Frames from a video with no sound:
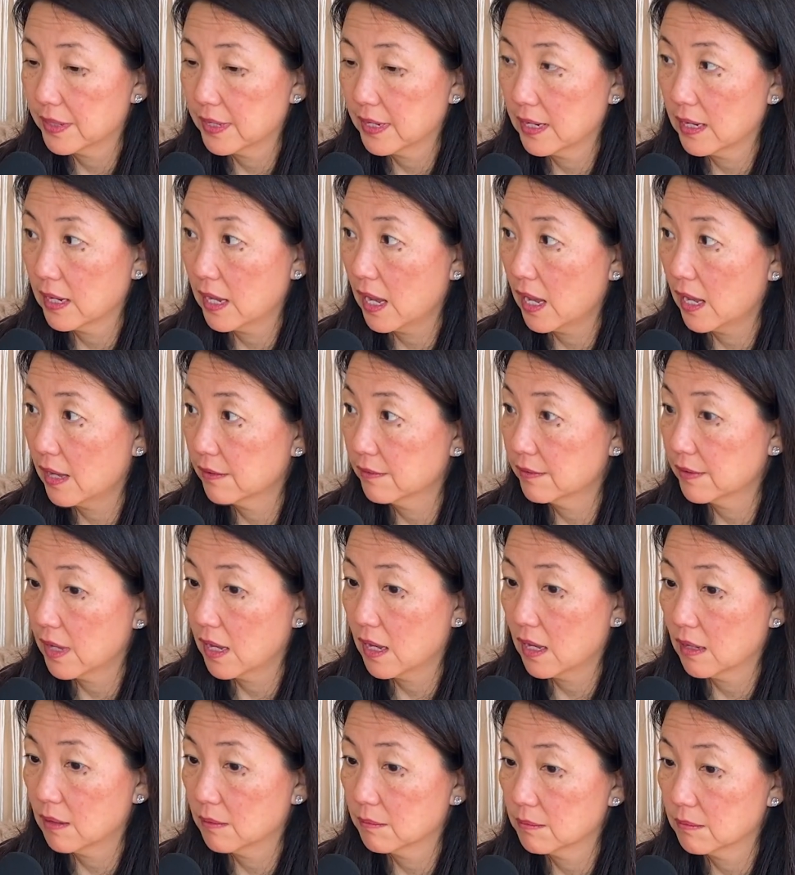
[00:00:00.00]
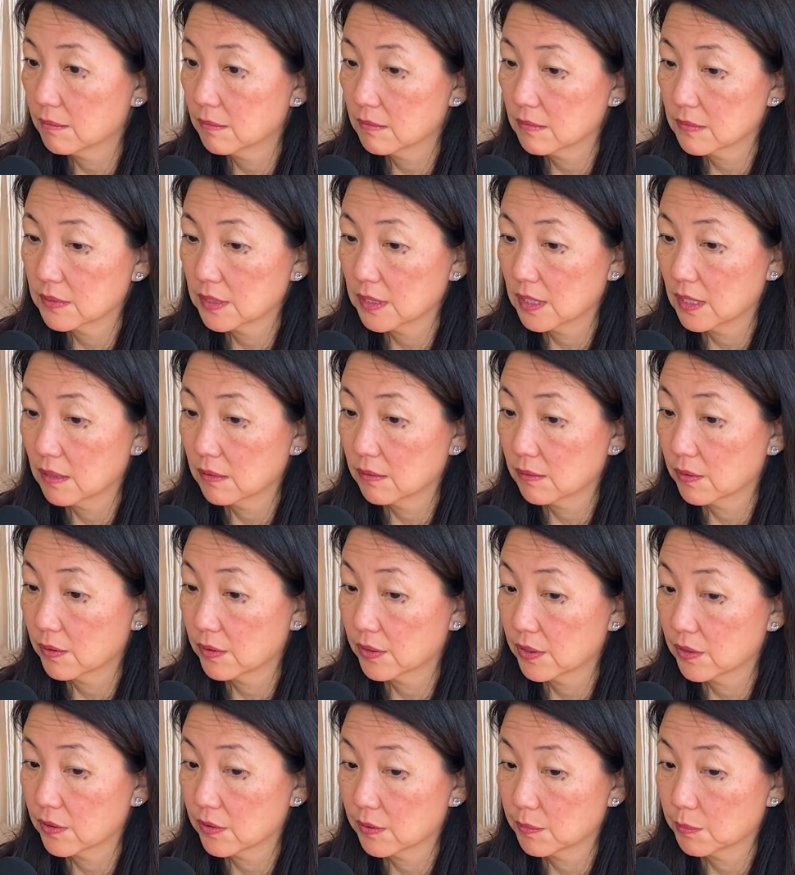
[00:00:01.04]
or they have,
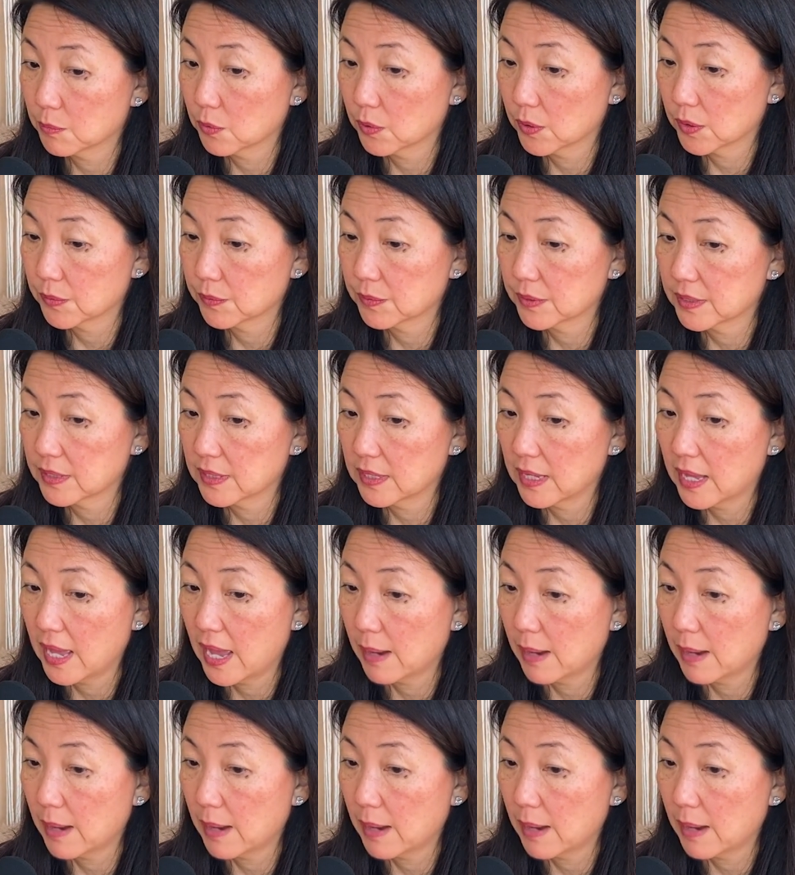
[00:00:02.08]
or they're born with